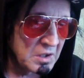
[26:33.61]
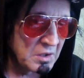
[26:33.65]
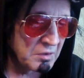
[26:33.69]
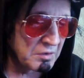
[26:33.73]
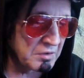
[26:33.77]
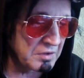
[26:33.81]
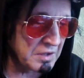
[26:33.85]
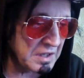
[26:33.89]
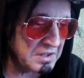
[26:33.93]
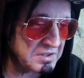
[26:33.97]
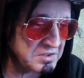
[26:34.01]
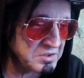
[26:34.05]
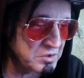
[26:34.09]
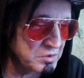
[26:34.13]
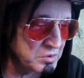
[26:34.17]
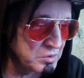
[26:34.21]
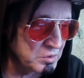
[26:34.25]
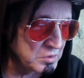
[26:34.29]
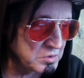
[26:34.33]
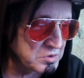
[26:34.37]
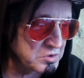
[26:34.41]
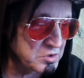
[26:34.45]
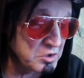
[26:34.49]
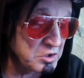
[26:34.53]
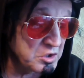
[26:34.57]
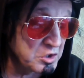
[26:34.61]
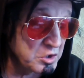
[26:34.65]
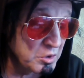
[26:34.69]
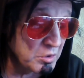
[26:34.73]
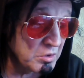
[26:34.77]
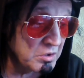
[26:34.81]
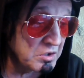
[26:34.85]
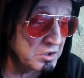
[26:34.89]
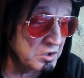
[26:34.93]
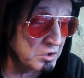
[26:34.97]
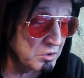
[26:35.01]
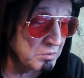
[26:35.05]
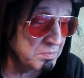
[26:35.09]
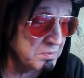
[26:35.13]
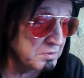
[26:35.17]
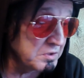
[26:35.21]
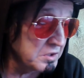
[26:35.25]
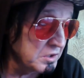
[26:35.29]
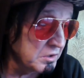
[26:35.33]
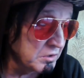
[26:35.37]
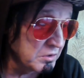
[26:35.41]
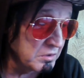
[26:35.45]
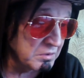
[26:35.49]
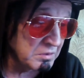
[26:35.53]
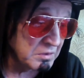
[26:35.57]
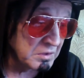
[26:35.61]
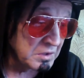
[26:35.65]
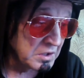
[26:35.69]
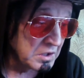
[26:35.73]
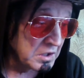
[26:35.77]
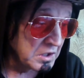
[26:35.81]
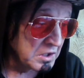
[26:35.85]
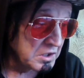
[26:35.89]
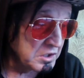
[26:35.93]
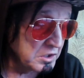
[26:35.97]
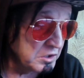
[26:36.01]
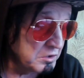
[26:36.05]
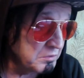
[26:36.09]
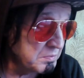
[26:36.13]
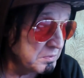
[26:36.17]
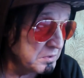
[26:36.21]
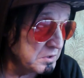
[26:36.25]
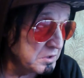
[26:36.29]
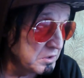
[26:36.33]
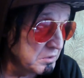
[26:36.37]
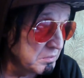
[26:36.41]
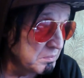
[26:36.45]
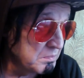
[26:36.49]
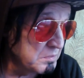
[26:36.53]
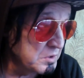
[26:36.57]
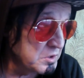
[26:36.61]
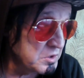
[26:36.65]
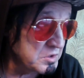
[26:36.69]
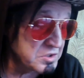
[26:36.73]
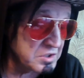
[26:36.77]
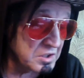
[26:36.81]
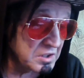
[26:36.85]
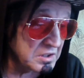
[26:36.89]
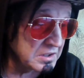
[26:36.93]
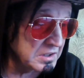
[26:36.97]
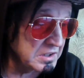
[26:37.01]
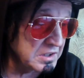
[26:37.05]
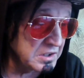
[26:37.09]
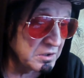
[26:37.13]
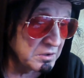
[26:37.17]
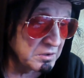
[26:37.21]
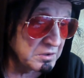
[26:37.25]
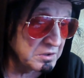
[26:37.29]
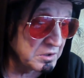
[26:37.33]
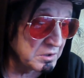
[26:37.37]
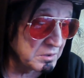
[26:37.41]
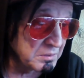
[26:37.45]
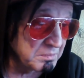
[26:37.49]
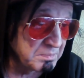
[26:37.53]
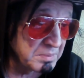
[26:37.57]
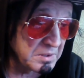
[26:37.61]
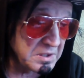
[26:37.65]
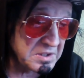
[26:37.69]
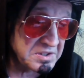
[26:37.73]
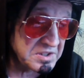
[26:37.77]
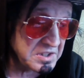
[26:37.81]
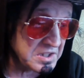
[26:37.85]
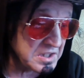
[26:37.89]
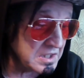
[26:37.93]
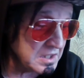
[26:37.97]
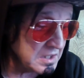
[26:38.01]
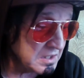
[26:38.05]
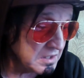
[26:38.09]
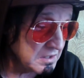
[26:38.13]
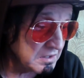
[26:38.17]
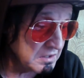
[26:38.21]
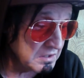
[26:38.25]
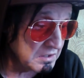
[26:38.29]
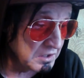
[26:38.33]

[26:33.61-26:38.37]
Well, that's cool. So you musically you're busy,